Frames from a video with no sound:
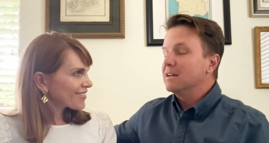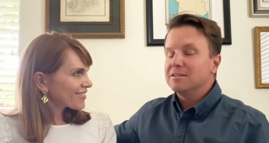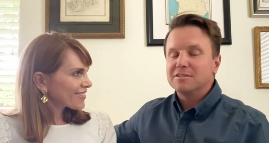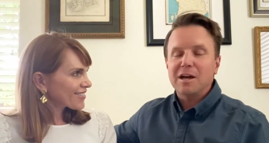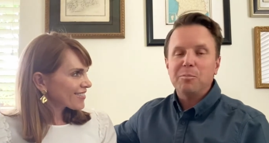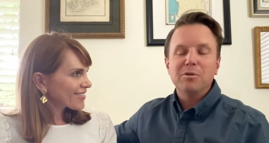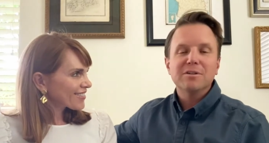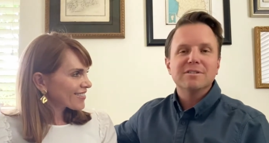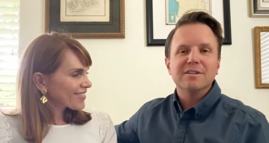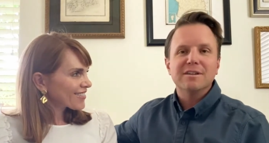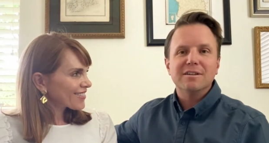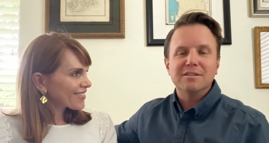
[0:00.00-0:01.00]

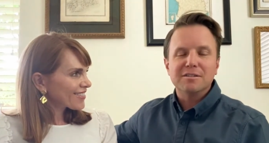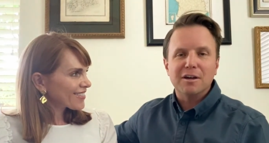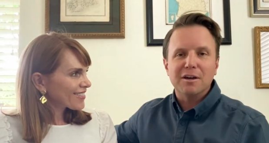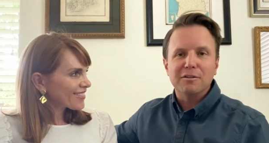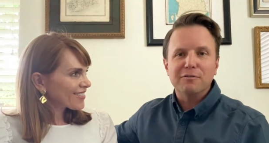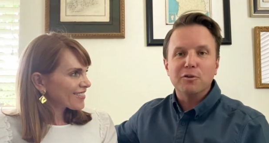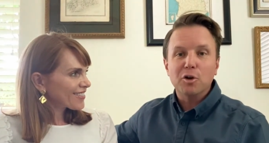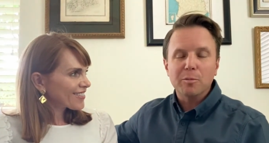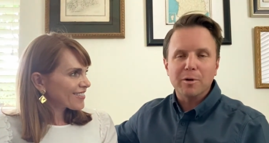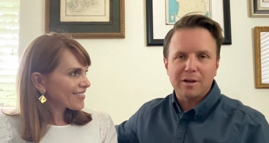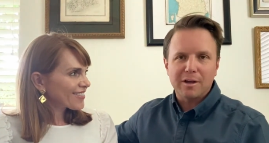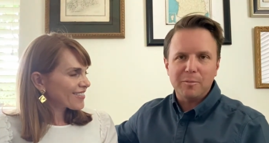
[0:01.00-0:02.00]
Speaker 1: Chatbooks is a
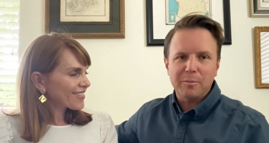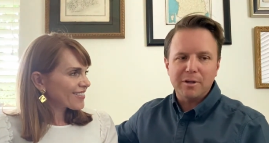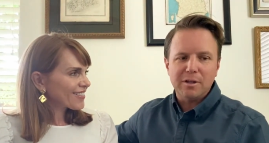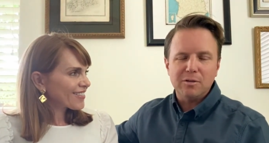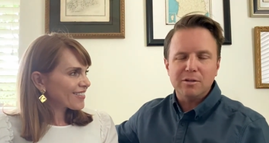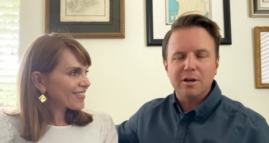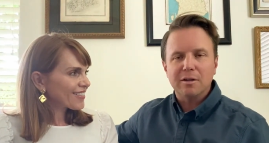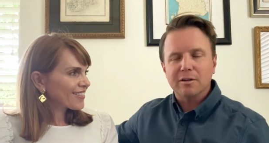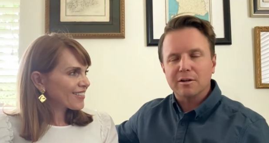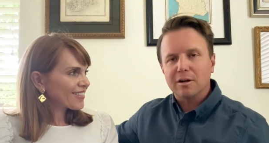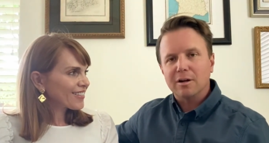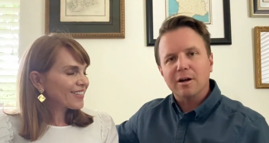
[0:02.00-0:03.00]
photo book company. You
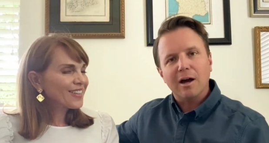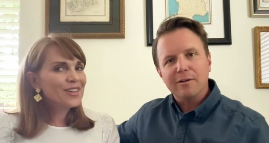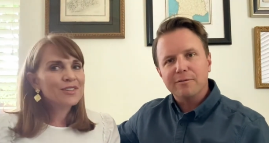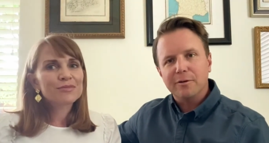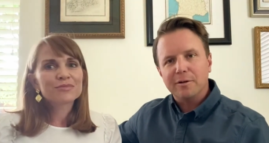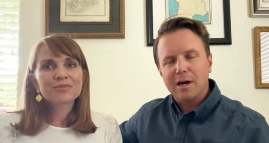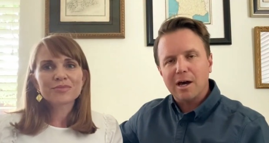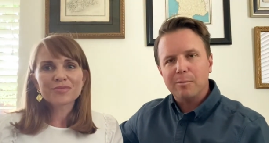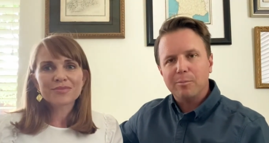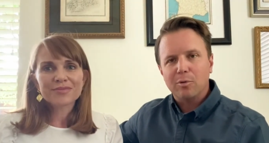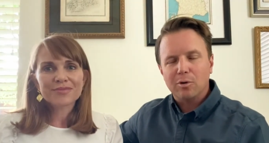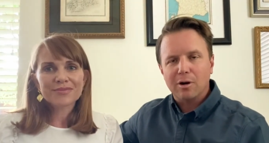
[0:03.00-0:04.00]
download our iPhone
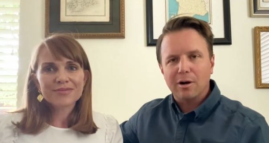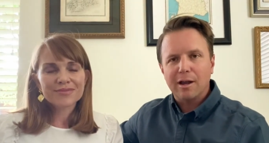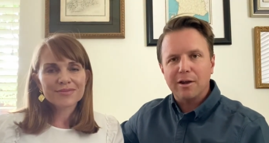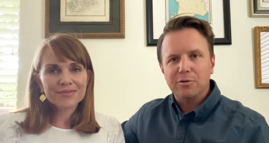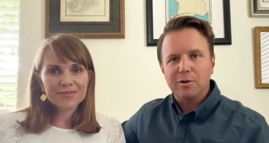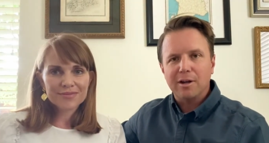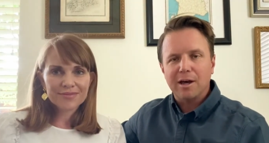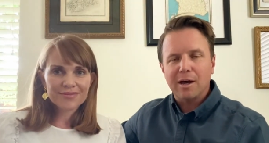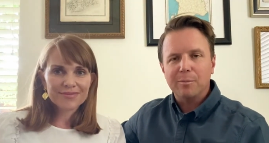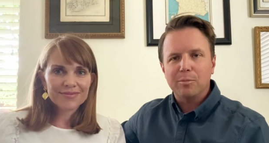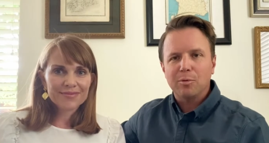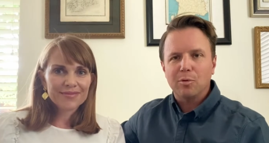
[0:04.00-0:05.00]
app or our Android
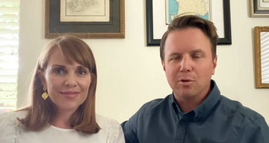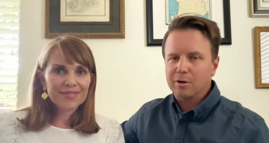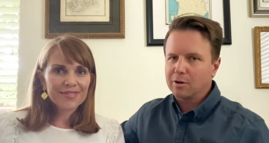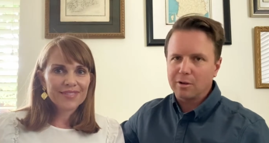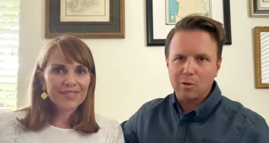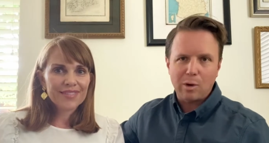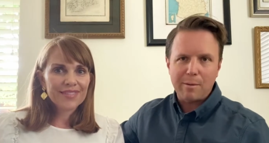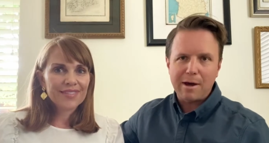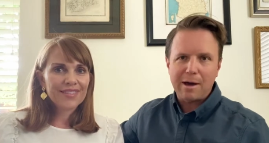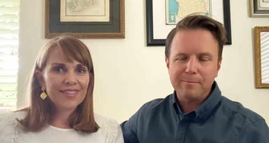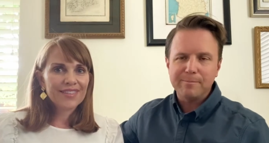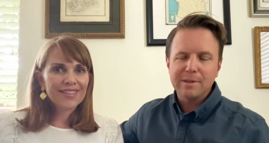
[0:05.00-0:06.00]
app or go to the web
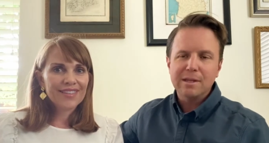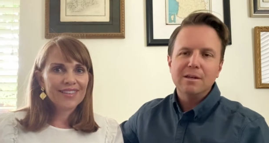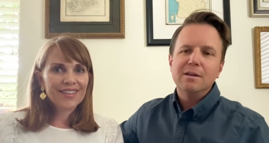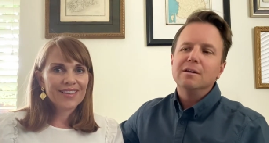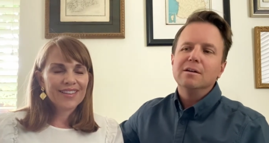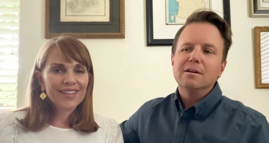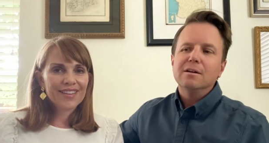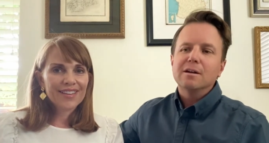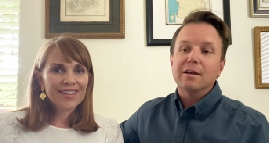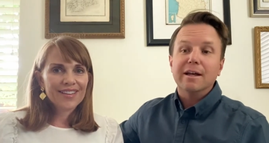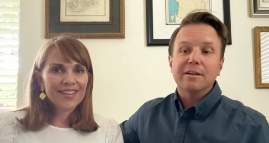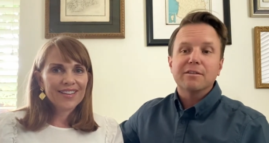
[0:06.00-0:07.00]
app,
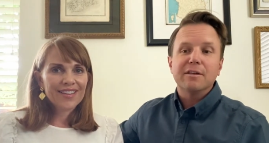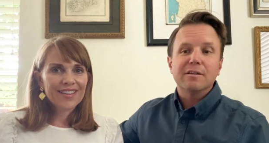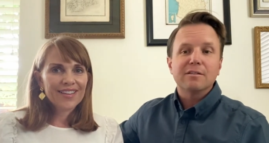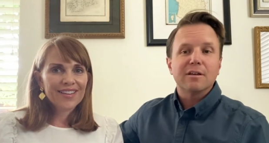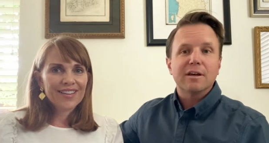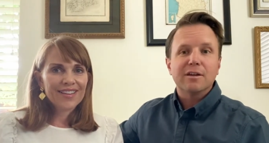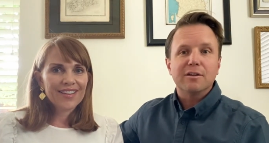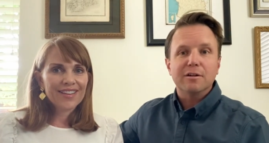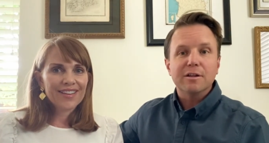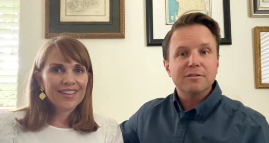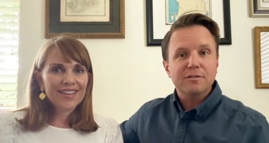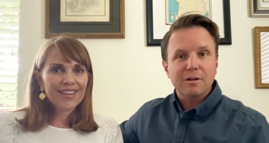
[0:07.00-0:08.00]
connect things like
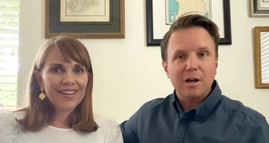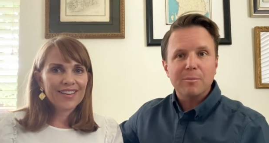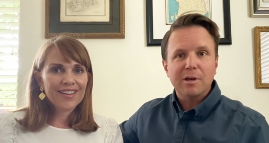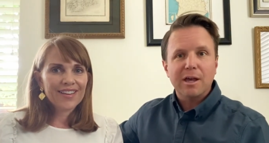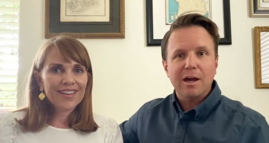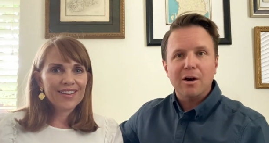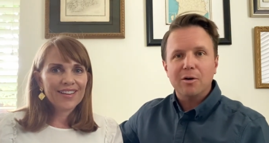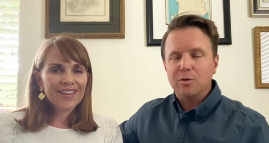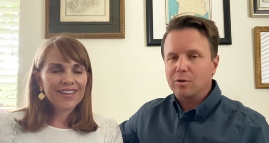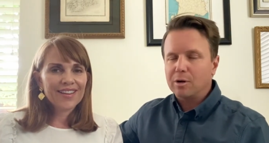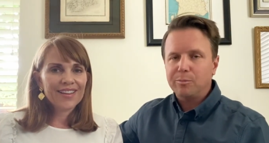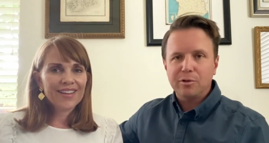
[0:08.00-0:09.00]
your Instagram account
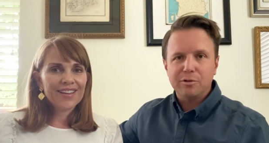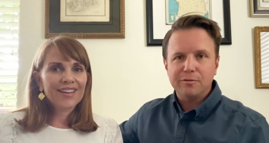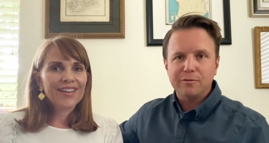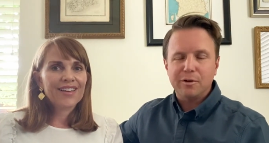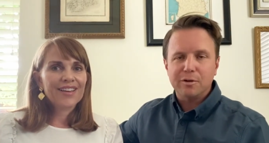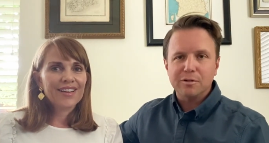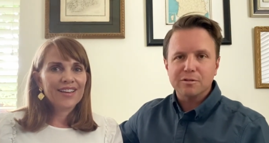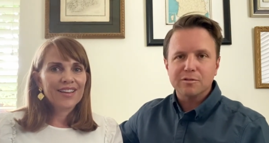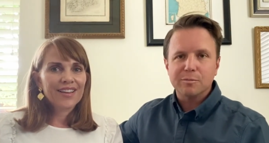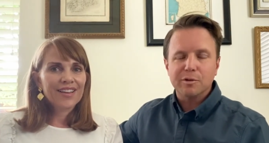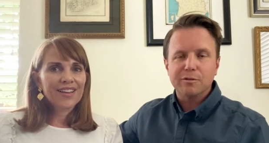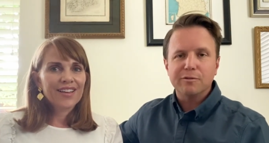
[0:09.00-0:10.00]
or upload photos
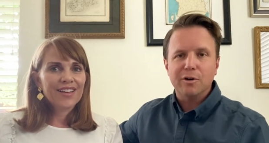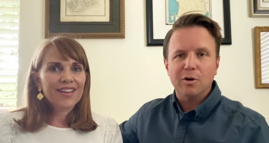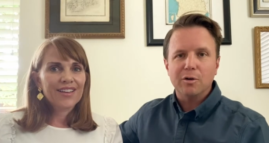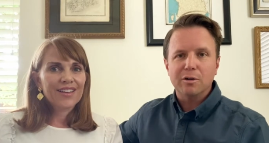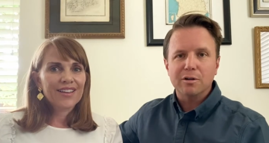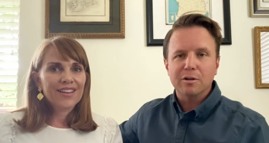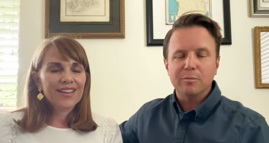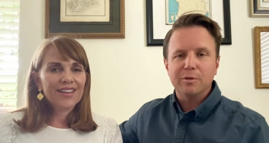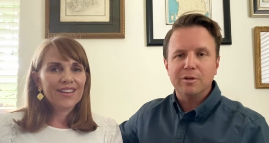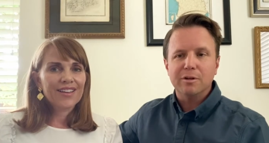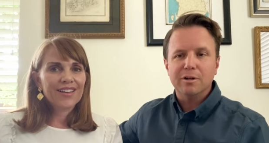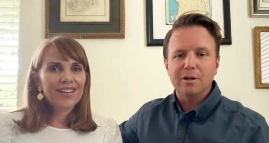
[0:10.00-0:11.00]
from your phone or
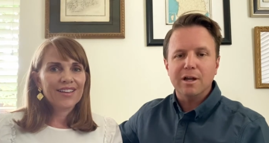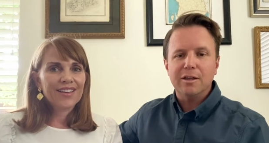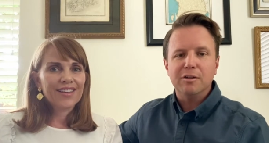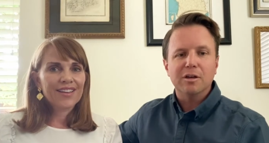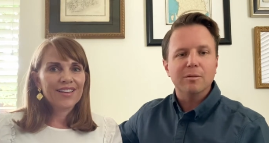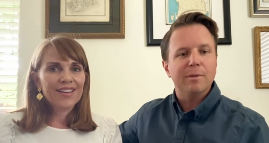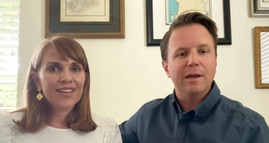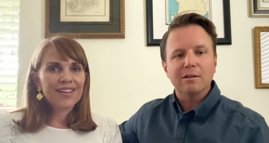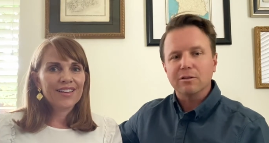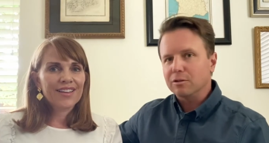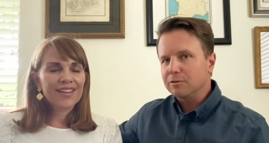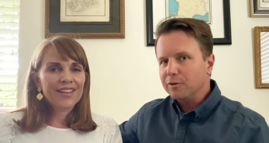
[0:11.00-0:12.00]
computer, and you can
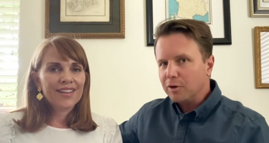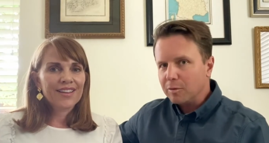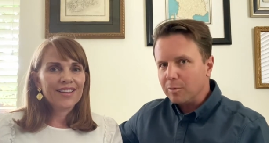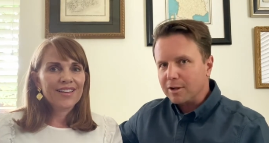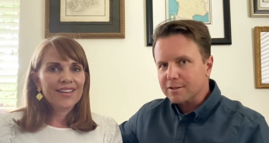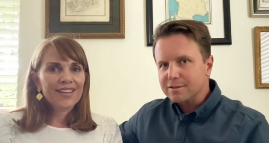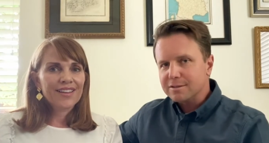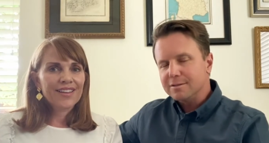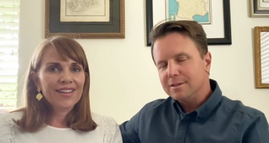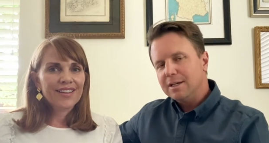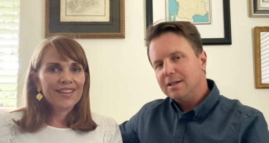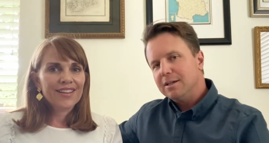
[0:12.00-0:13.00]
make little photo books.
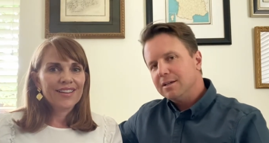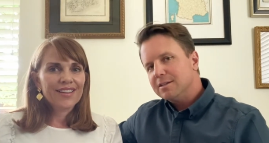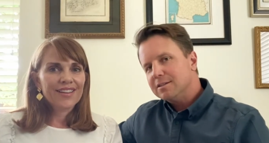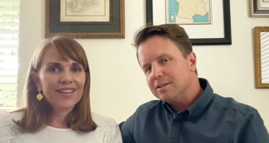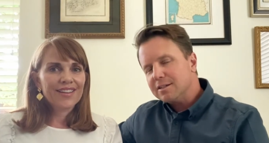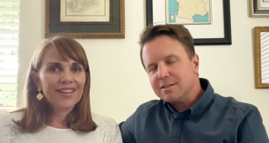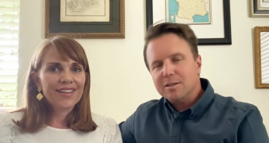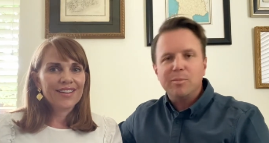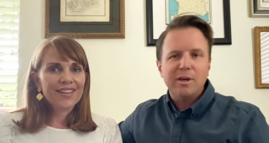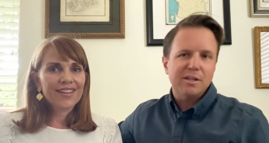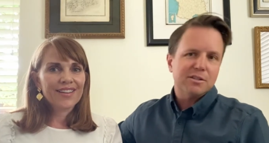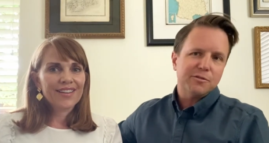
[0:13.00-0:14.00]
sixty
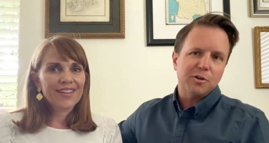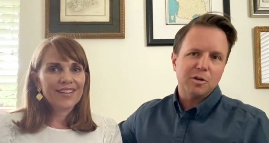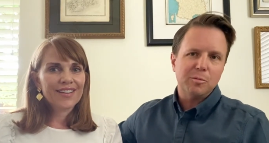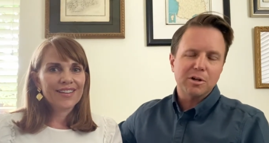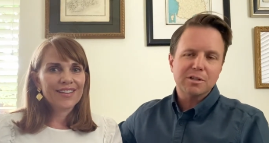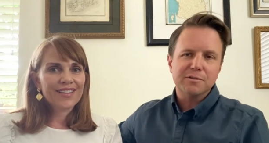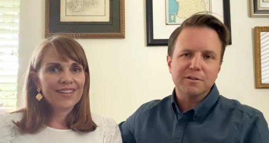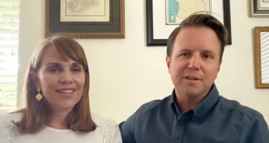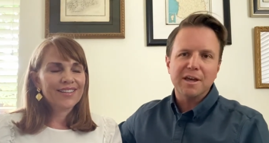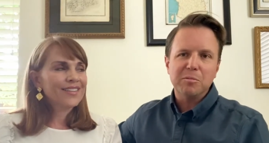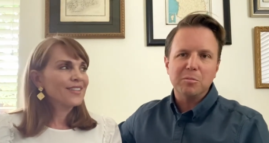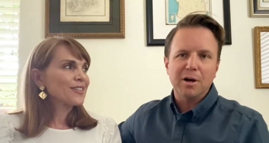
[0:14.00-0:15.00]
page photo books for
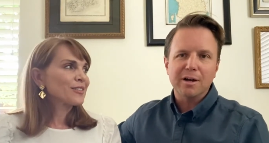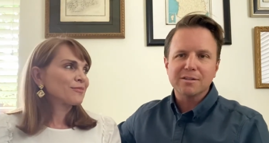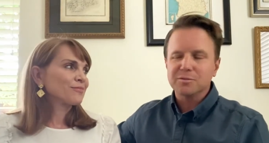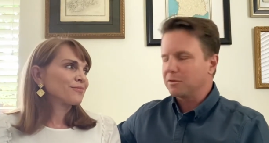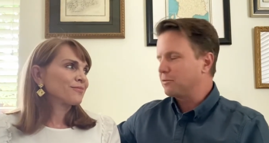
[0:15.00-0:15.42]
ten bucks with